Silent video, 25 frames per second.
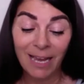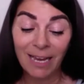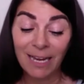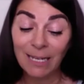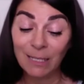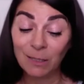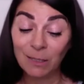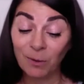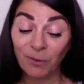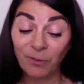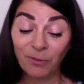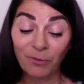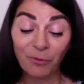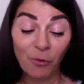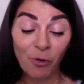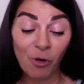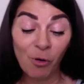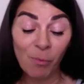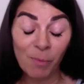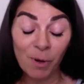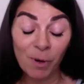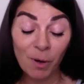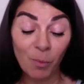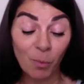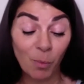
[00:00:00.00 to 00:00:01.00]
He's a
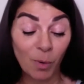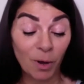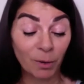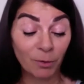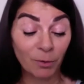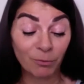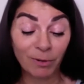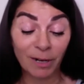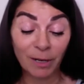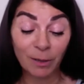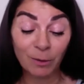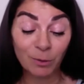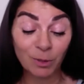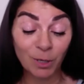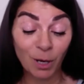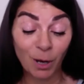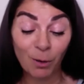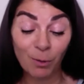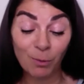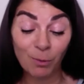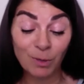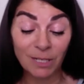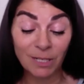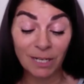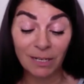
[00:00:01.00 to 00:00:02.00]
former world record
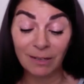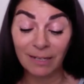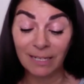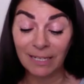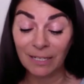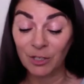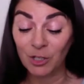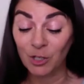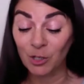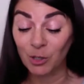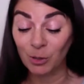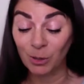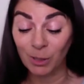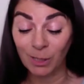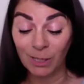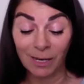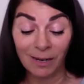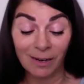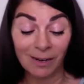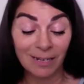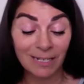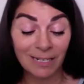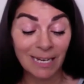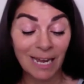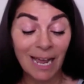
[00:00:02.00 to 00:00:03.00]
holder in
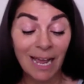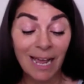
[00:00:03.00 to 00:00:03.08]
Stuttgart,